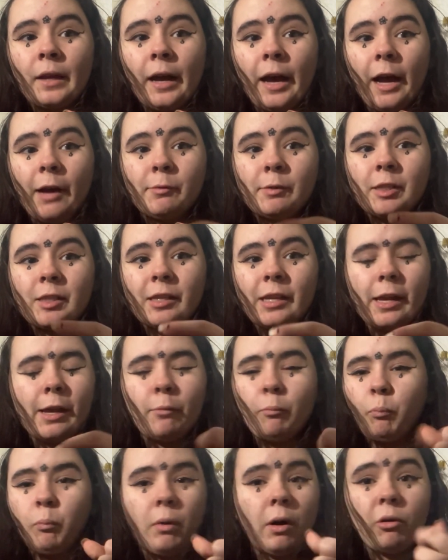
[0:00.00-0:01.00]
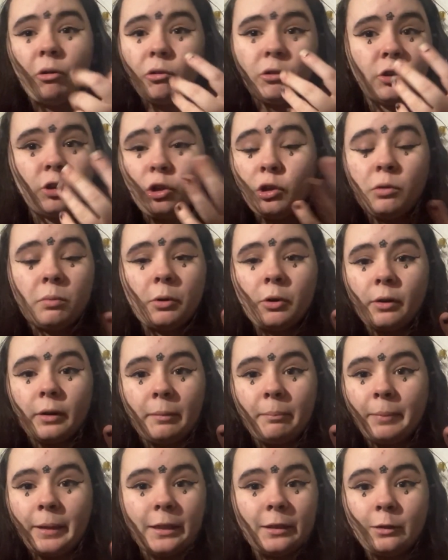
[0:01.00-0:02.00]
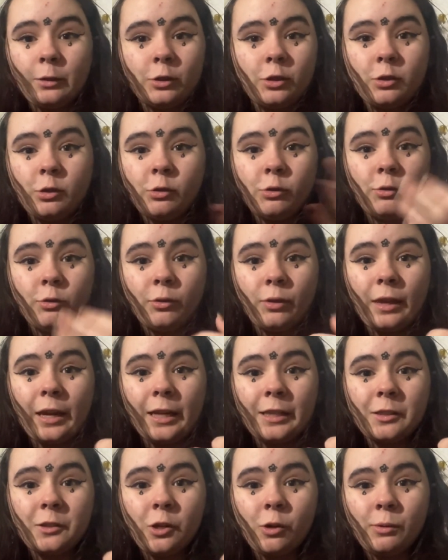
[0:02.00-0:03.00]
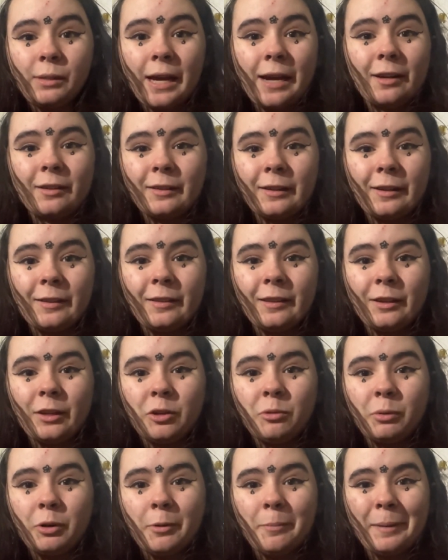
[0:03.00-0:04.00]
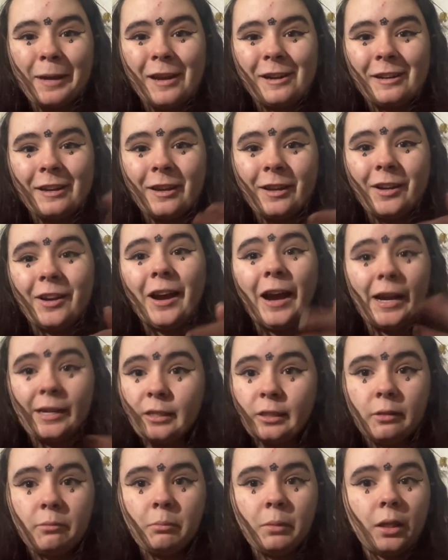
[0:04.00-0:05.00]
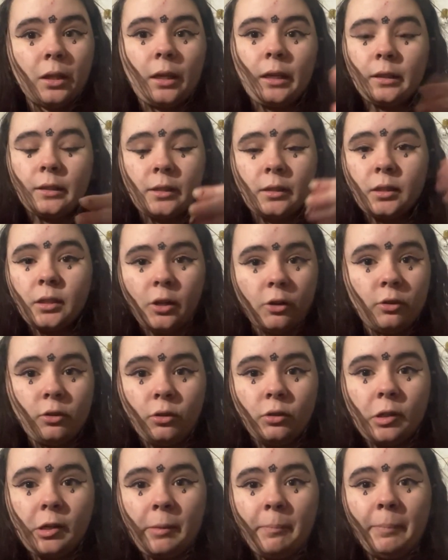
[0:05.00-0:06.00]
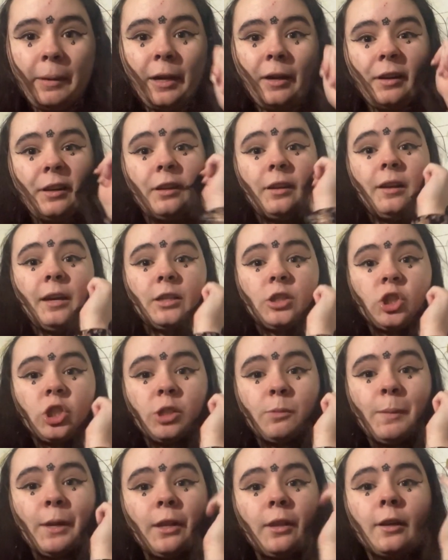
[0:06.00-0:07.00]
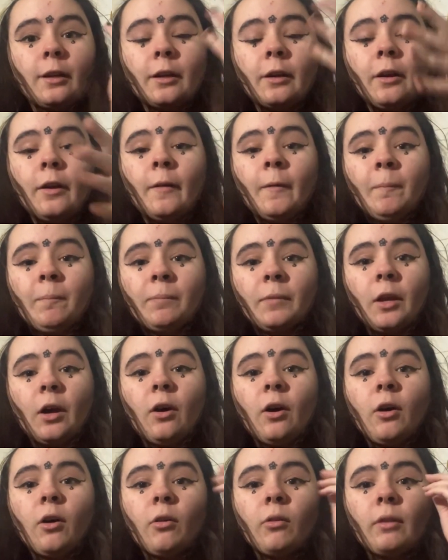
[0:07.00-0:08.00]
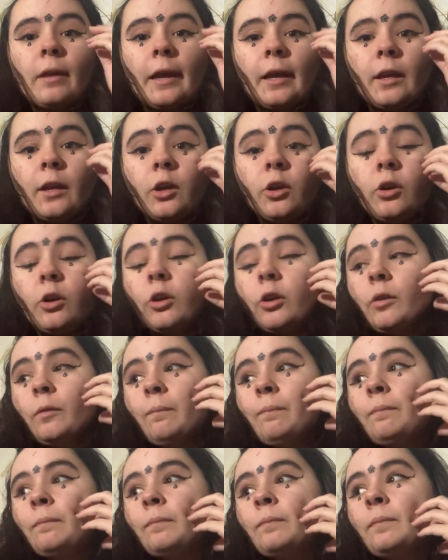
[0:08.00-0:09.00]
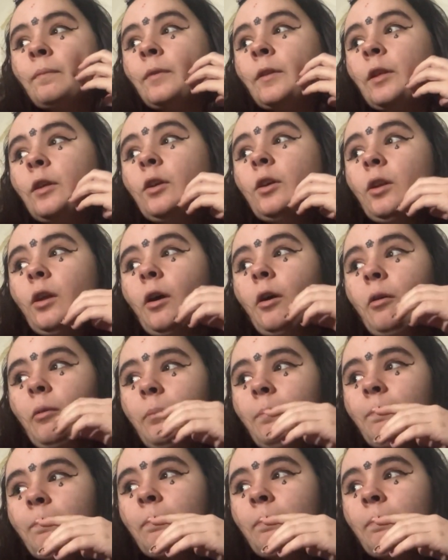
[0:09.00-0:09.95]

I would say, well, you were in band too, like, so technically you were a band kid. I didn't mean, like, the stereotype band kid. I just meant, like, oh, like you're, you know,